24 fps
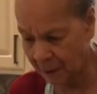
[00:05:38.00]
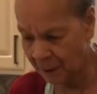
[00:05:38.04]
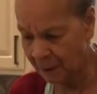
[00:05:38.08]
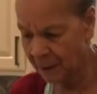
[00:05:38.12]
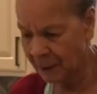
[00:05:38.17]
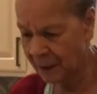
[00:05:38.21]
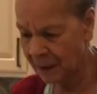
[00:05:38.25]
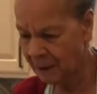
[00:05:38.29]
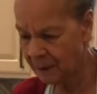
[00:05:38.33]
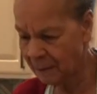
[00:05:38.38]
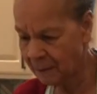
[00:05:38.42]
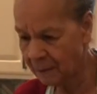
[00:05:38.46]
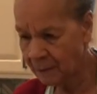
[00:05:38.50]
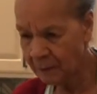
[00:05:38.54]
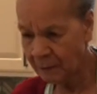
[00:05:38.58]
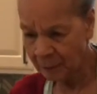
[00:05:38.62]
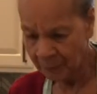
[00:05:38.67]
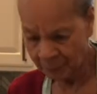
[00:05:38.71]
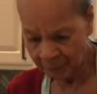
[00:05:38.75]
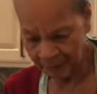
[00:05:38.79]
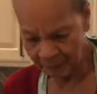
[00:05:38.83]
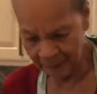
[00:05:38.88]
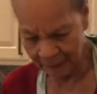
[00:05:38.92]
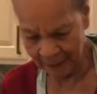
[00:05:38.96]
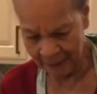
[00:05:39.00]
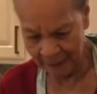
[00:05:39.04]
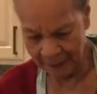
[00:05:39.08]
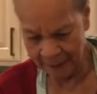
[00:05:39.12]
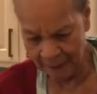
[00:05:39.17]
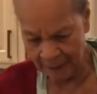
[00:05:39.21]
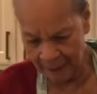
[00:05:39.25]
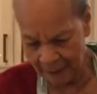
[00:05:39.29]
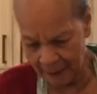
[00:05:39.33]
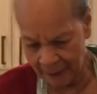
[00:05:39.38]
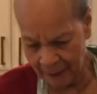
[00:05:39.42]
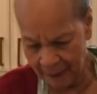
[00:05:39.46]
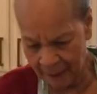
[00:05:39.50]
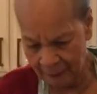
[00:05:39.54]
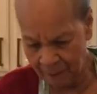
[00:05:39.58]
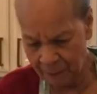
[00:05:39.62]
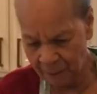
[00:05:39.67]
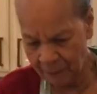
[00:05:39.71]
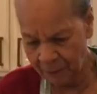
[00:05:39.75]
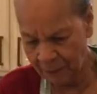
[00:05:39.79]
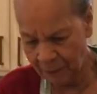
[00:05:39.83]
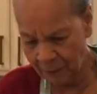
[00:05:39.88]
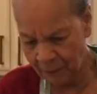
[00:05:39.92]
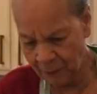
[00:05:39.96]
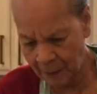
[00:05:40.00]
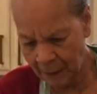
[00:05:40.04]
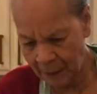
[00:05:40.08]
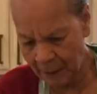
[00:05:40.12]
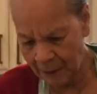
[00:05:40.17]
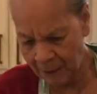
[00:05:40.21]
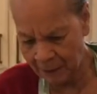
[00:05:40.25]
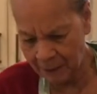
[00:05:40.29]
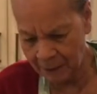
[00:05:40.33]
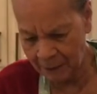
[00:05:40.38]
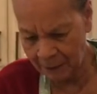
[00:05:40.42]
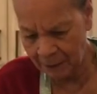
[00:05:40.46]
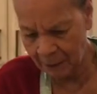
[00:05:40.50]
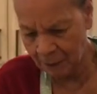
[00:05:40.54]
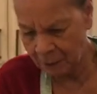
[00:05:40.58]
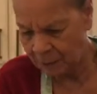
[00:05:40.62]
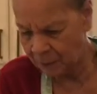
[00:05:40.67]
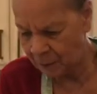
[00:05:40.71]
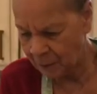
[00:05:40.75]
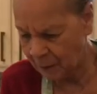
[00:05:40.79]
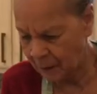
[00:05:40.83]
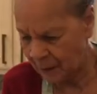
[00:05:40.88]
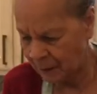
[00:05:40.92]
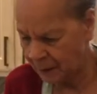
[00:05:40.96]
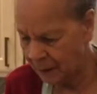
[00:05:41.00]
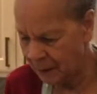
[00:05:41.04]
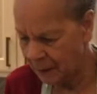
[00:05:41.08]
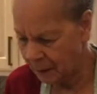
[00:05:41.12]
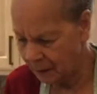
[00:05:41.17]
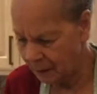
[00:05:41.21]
in there. And before I, so that